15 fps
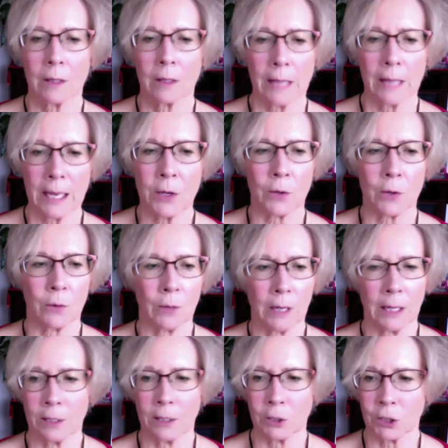Thank you.
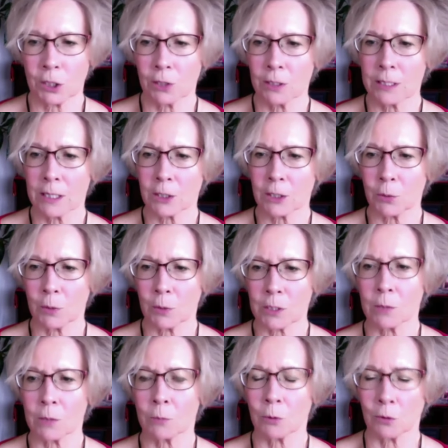And then Sharon says she wants
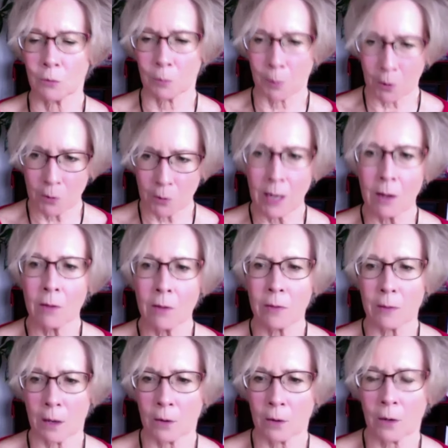to improve her bone health.
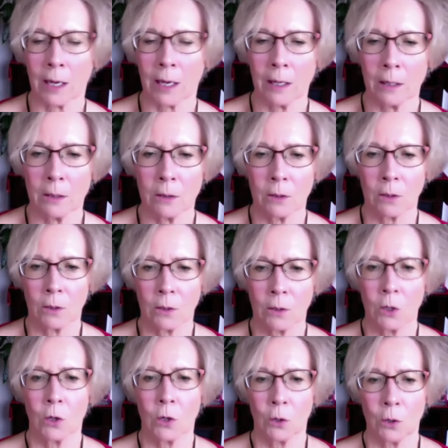Okay.
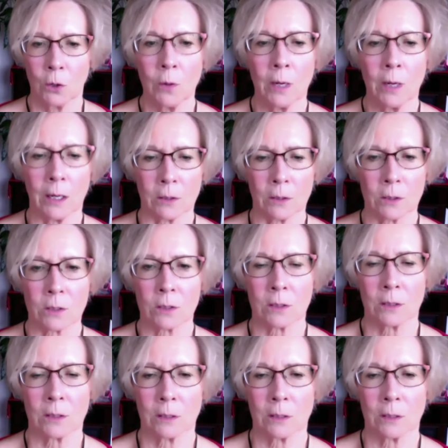Who else?